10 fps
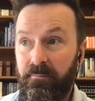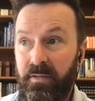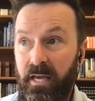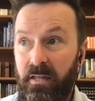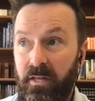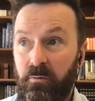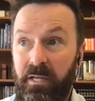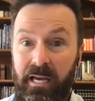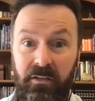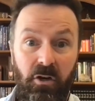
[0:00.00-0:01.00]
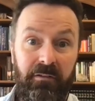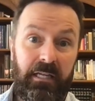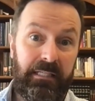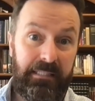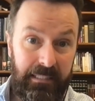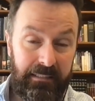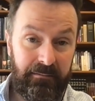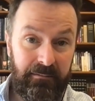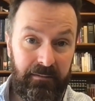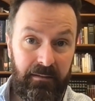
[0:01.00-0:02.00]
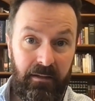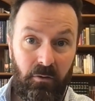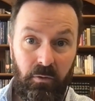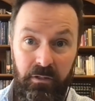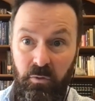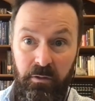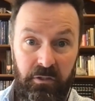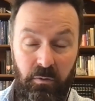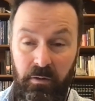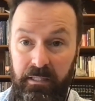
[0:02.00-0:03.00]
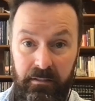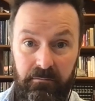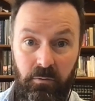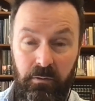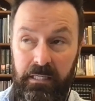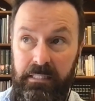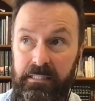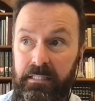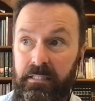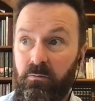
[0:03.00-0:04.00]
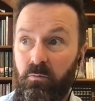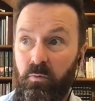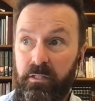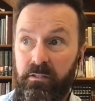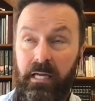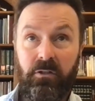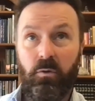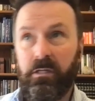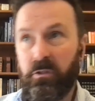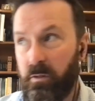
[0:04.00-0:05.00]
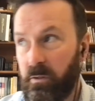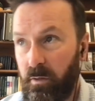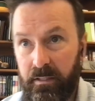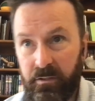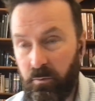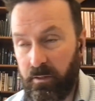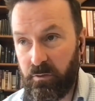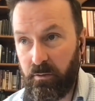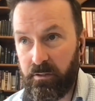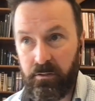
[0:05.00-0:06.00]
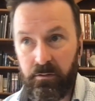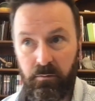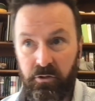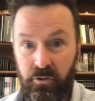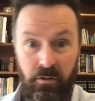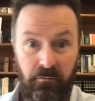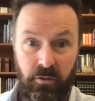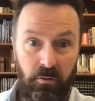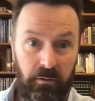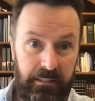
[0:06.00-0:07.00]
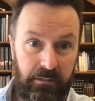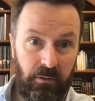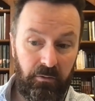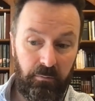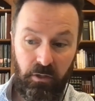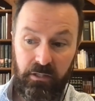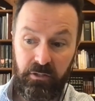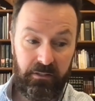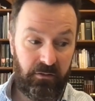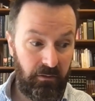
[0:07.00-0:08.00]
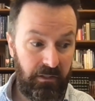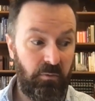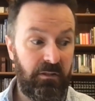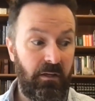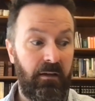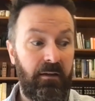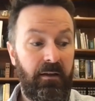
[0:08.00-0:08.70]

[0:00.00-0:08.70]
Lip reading: And then we had COVID-19 in 2020 and 2019, and 2021 and 2022, which could have totally derailed the project. So this was a